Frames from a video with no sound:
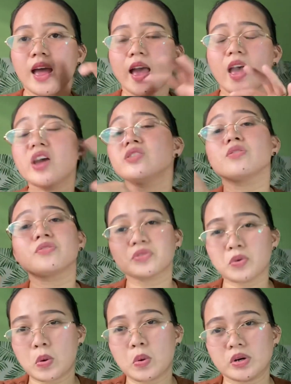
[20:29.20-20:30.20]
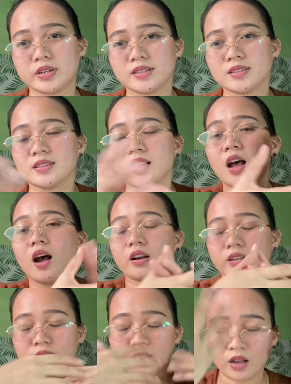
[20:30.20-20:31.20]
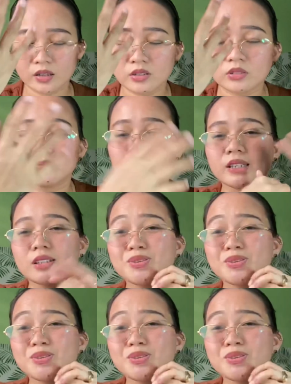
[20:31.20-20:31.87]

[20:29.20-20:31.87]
And of course, our God Almighty,